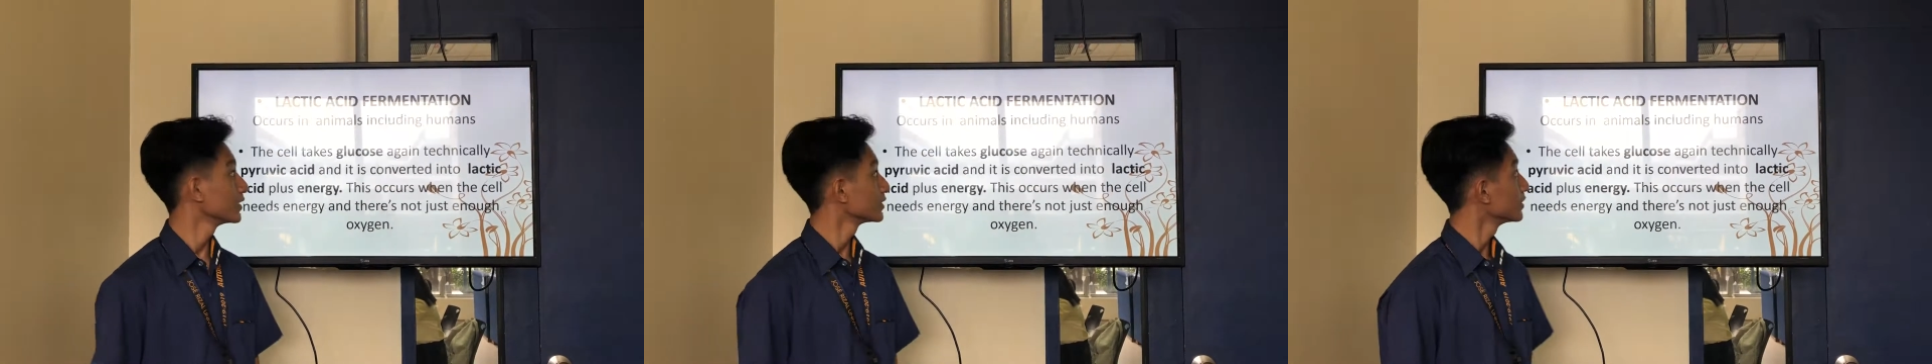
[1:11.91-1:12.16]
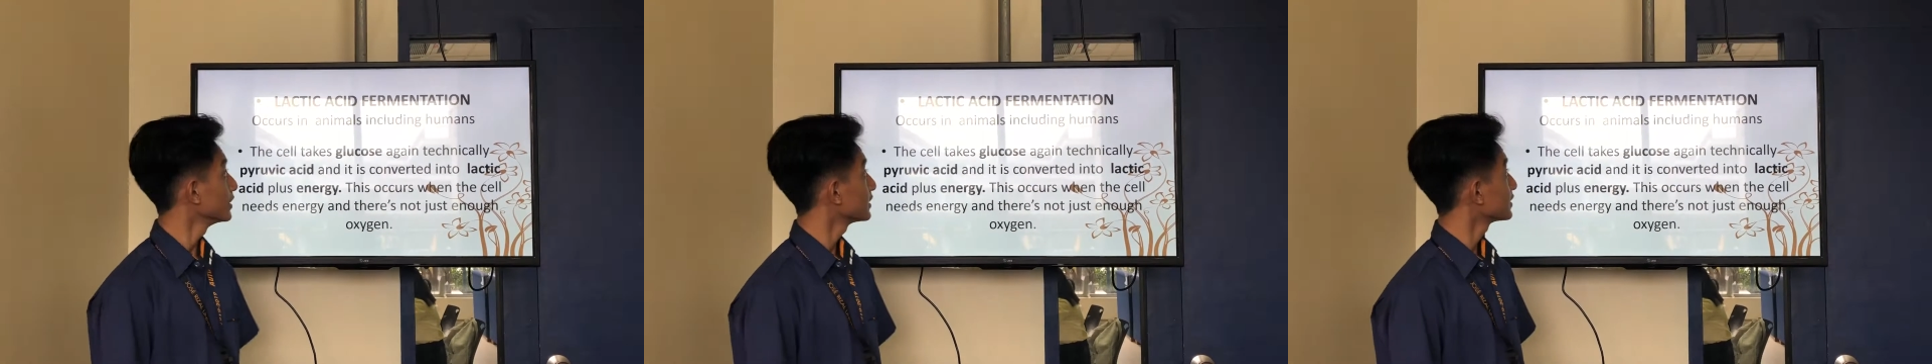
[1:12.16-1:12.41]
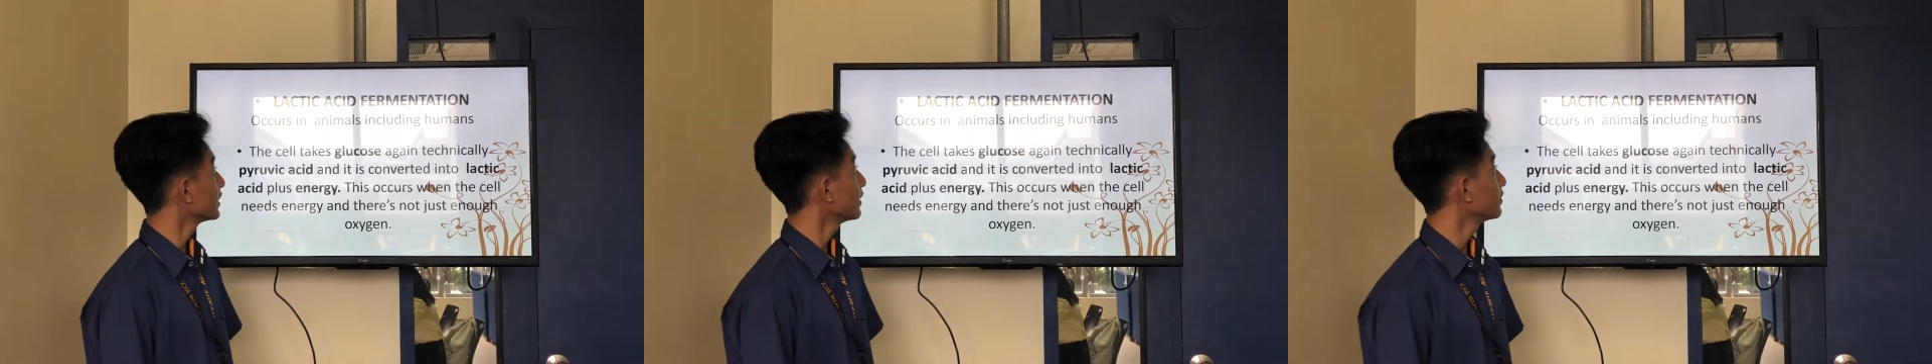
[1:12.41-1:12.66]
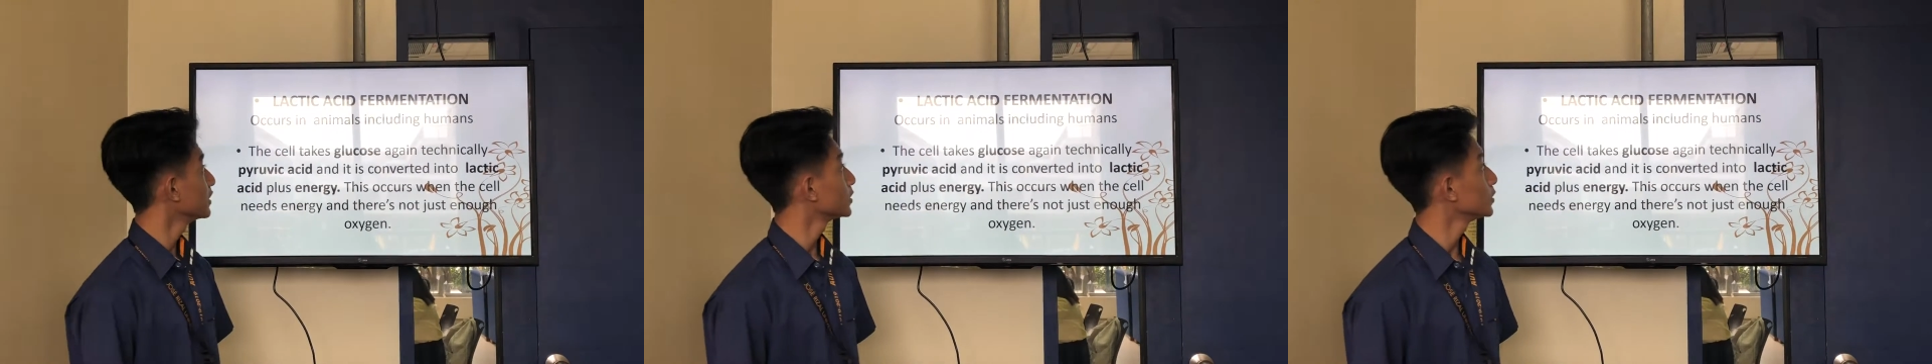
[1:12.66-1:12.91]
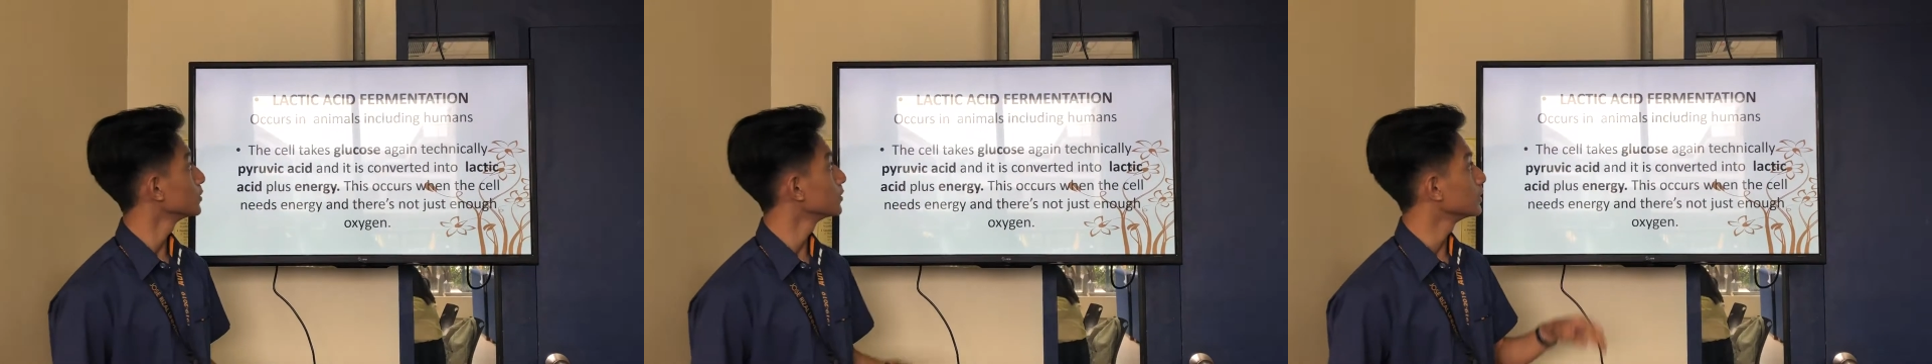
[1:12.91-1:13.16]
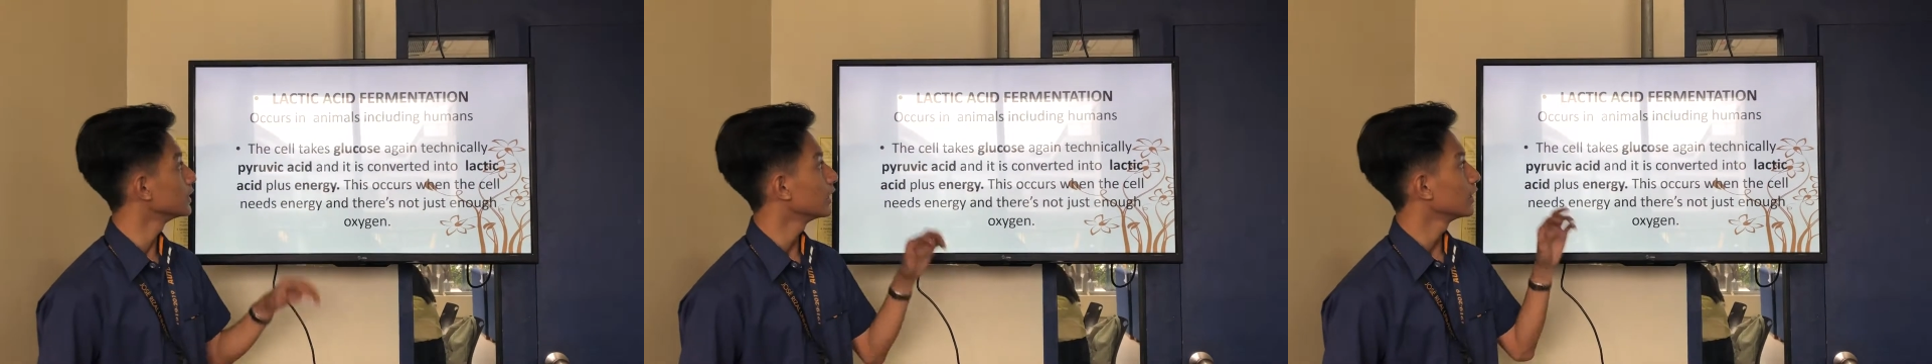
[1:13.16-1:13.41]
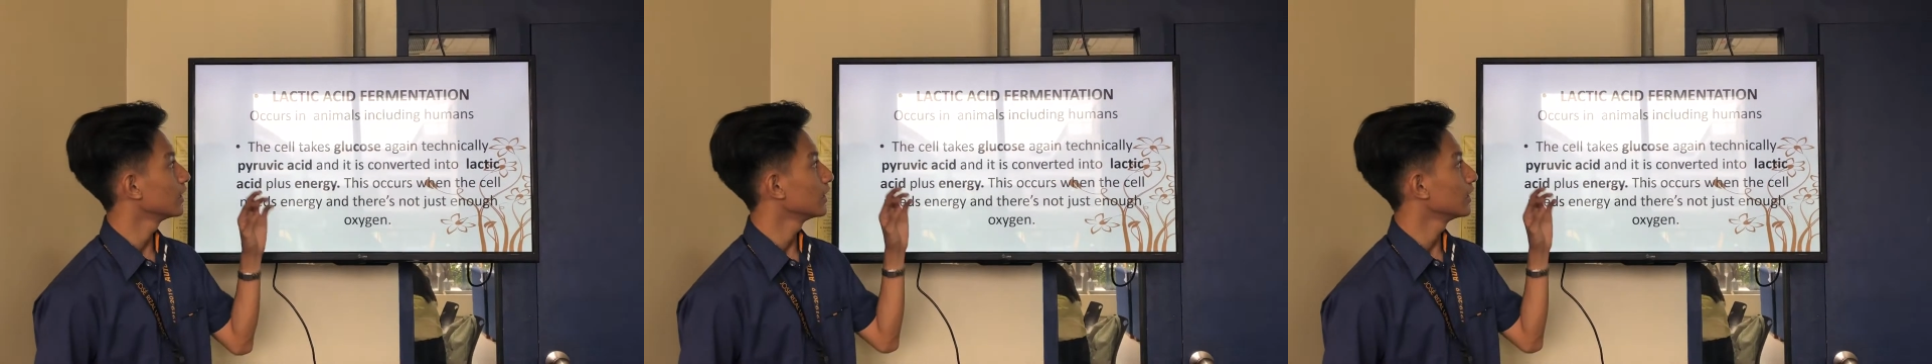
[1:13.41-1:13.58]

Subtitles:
So let's dive into